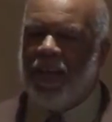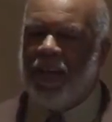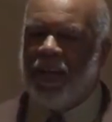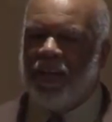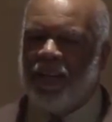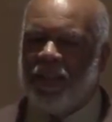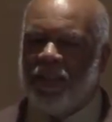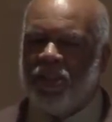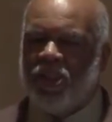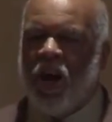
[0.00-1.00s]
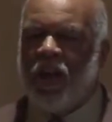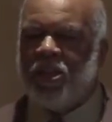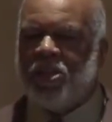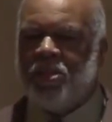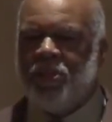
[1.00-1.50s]
a little
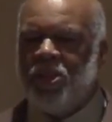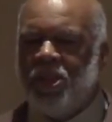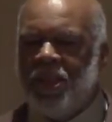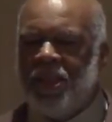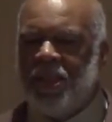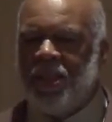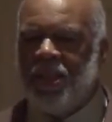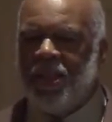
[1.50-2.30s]
garden community